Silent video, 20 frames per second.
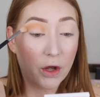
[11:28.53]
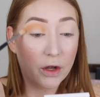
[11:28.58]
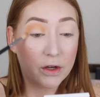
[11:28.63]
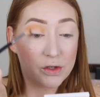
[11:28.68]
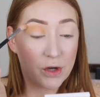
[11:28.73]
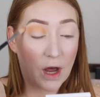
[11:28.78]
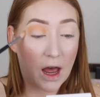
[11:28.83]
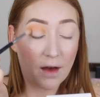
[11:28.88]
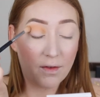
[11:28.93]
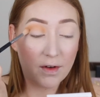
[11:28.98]

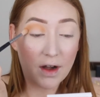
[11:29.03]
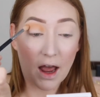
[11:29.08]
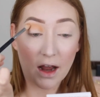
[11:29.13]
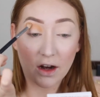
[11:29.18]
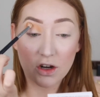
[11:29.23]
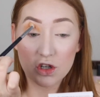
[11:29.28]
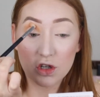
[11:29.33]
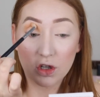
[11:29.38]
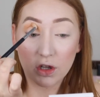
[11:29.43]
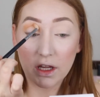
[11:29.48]
So I haven't
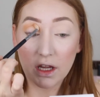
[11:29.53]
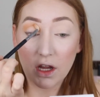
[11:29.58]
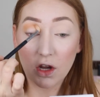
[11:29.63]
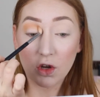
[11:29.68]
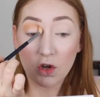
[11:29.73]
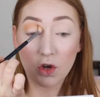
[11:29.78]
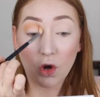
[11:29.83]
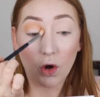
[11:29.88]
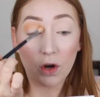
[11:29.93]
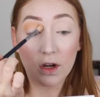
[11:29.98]
actually
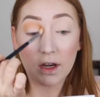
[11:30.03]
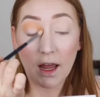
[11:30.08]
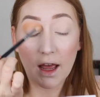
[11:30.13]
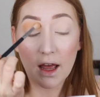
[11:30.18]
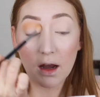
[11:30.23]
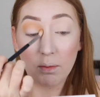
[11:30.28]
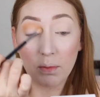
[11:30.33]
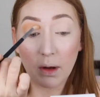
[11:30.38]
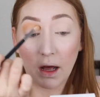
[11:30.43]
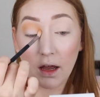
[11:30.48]
gone
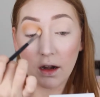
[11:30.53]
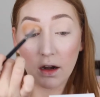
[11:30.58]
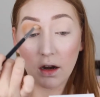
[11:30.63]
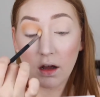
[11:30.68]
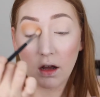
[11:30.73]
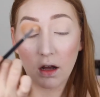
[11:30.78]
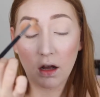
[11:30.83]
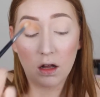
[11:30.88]
yet, but